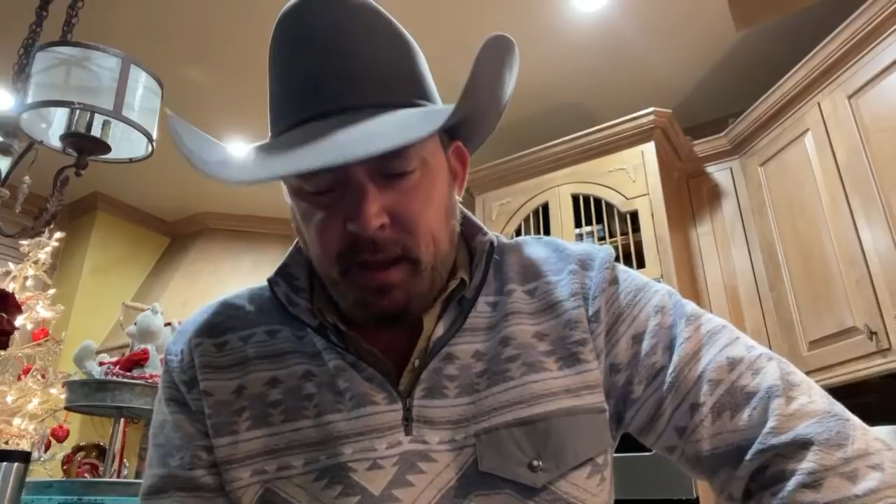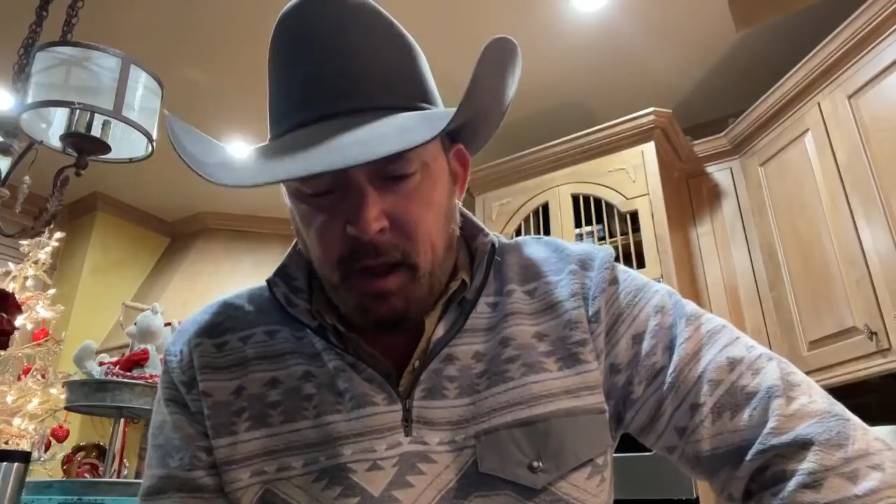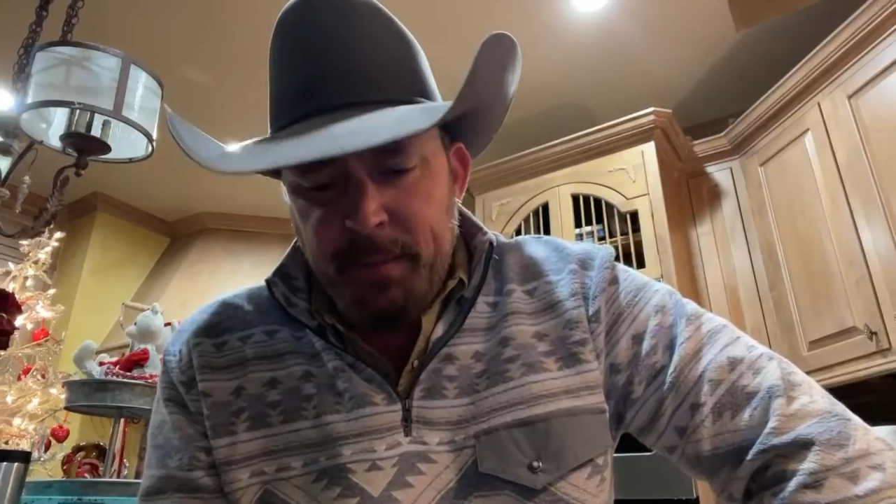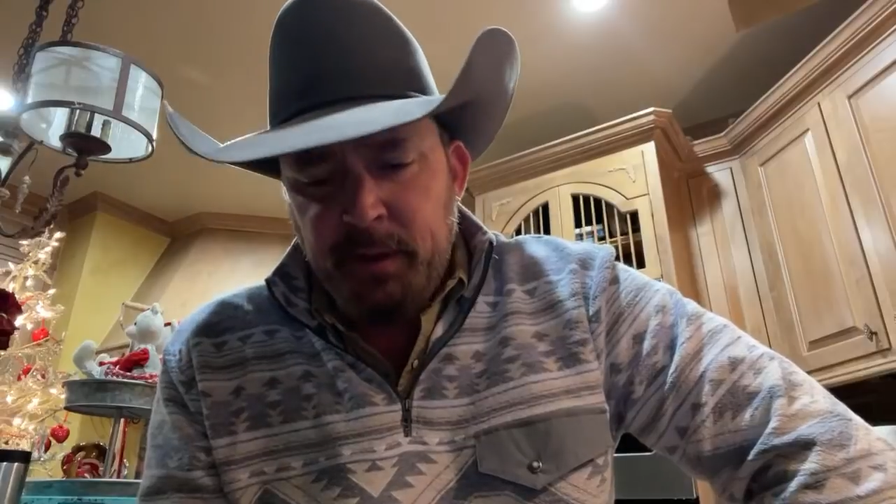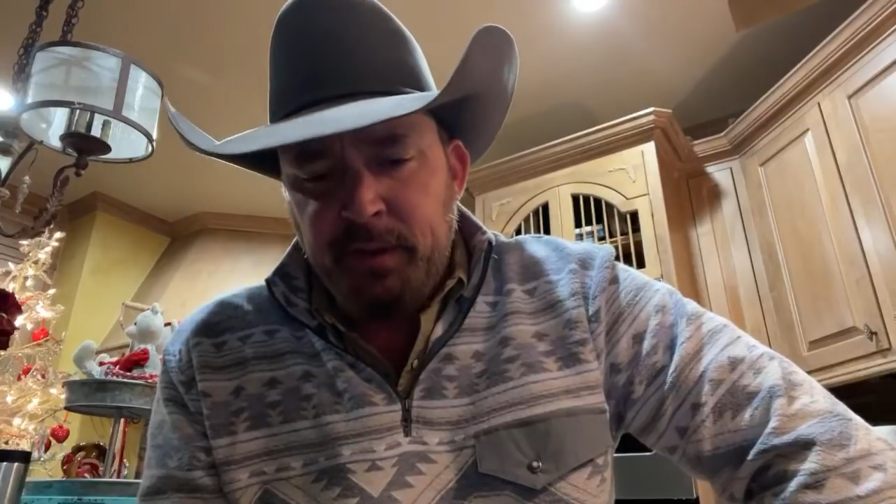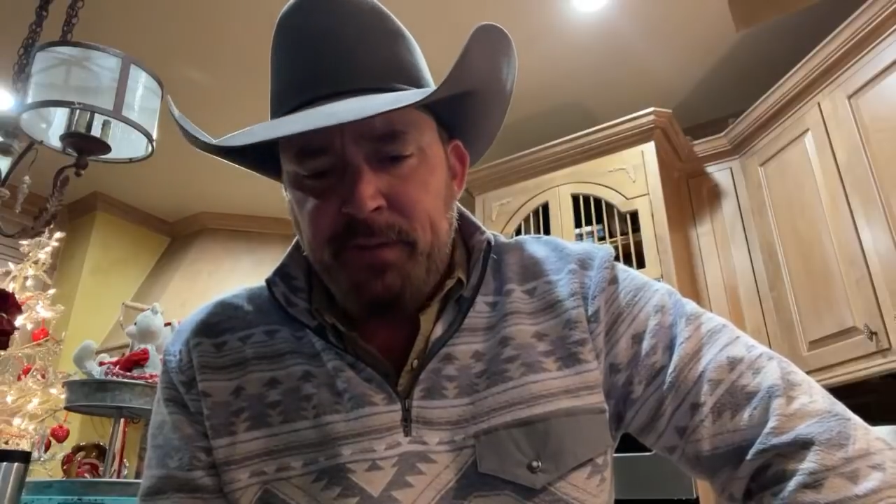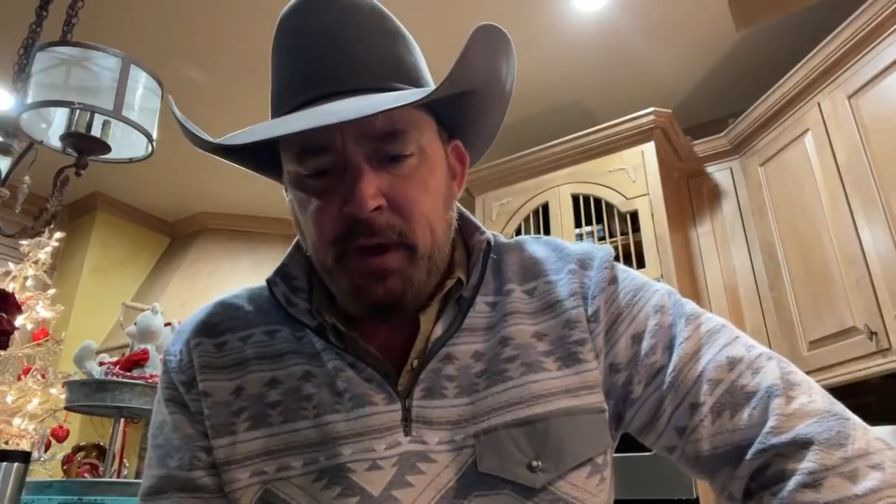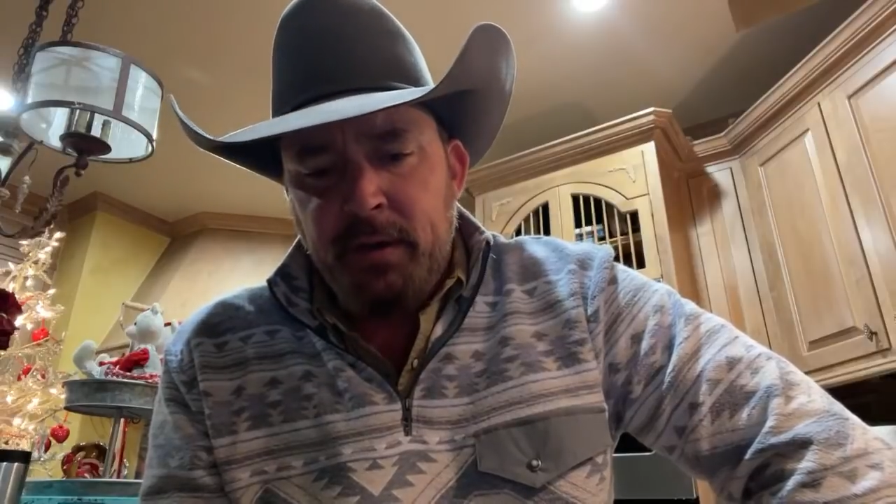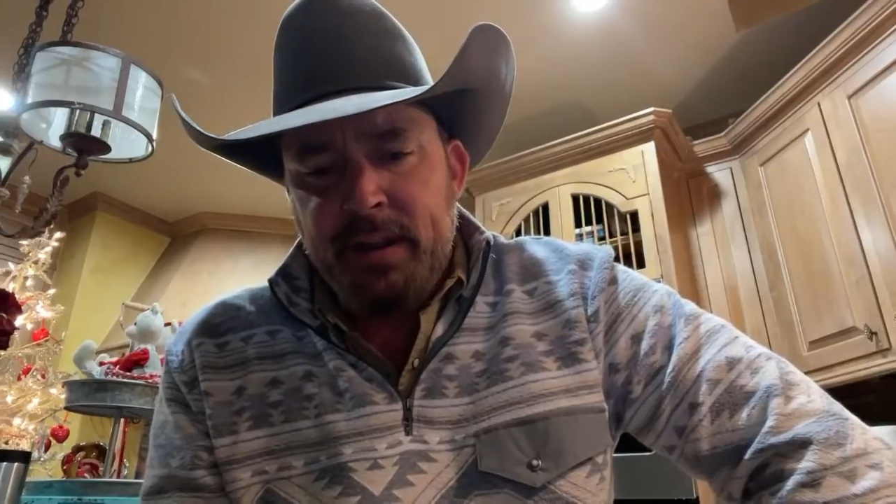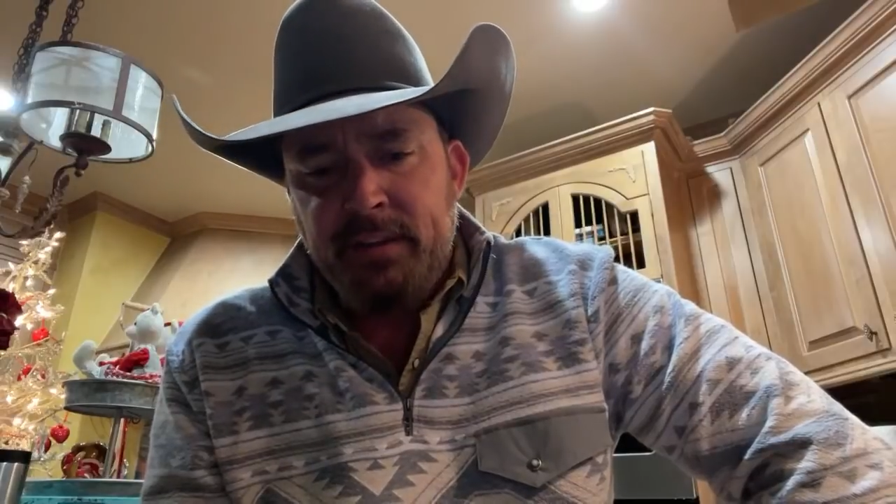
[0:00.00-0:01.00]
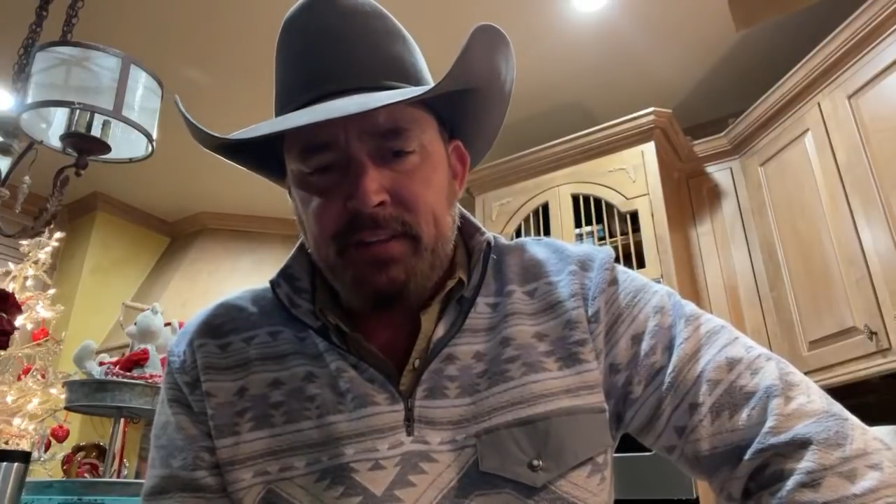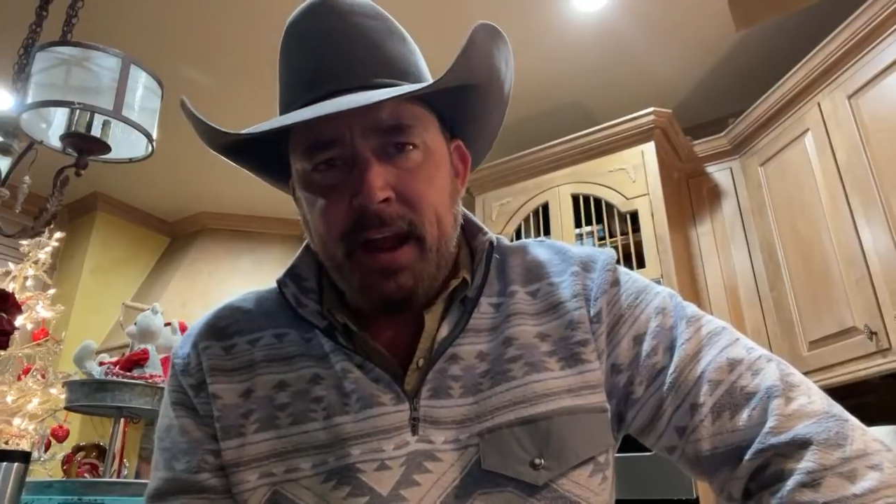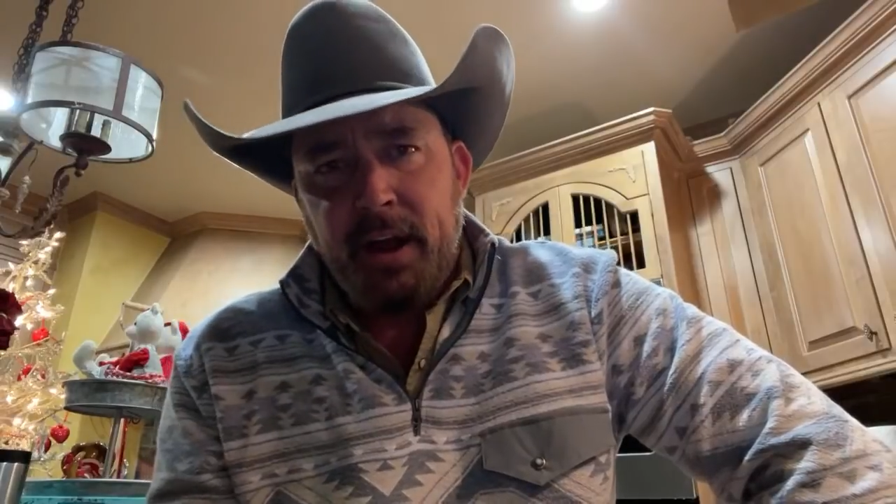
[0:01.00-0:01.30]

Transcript: called me on the phone and he said,